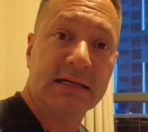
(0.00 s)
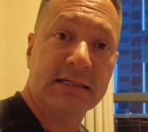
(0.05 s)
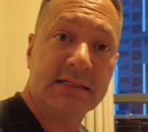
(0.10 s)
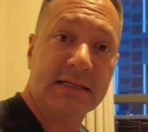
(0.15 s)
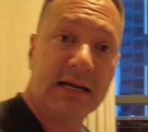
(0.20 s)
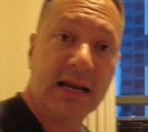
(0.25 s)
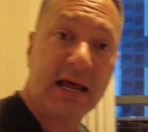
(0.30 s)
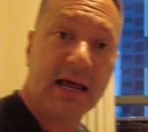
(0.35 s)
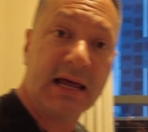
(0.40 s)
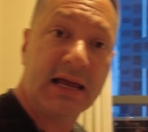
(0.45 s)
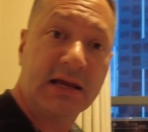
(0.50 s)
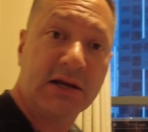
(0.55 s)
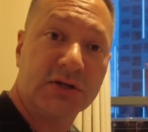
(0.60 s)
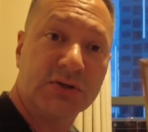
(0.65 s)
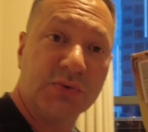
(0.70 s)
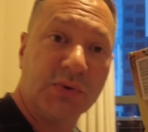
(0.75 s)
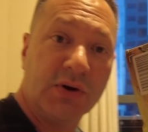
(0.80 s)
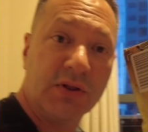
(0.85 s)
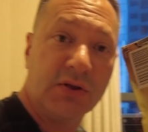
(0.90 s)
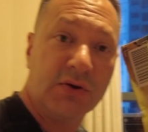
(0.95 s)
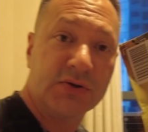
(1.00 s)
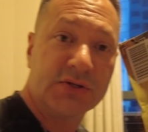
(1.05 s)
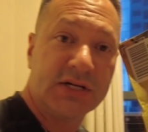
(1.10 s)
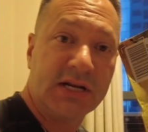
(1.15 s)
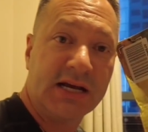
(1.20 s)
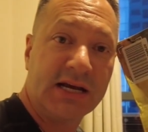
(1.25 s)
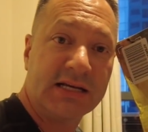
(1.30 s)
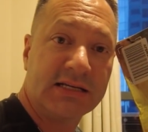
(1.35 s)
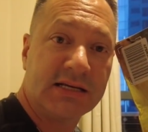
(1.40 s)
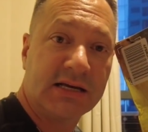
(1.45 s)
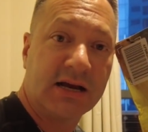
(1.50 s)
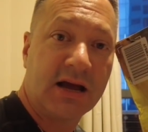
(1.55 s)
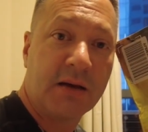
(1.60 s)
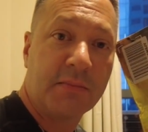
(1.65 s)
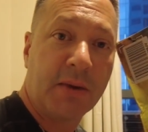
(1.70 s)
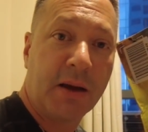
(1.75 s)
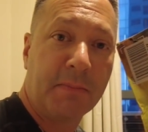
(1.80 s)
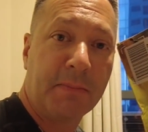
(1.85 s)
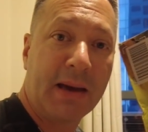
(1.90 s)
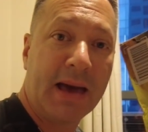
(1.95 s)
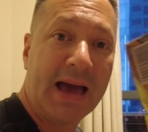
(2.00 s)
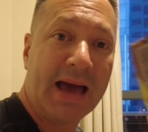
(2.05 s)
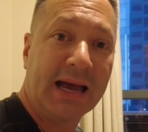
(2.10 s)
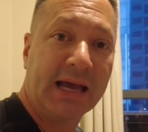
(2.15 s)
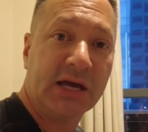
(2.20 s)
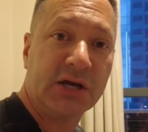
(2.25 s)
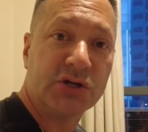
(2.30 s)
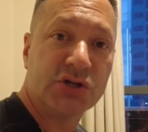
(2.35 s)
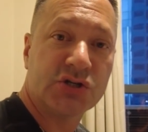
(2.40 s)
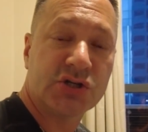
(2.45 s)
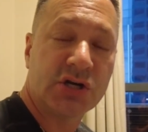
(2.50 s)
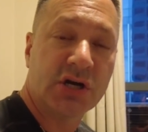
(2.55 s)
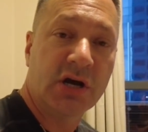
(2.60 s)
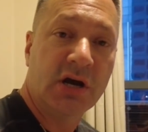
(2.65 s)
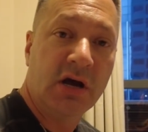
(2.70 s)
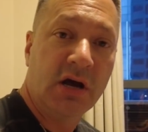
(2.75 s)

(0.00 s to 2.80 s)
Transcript: today is one of those days I got my package.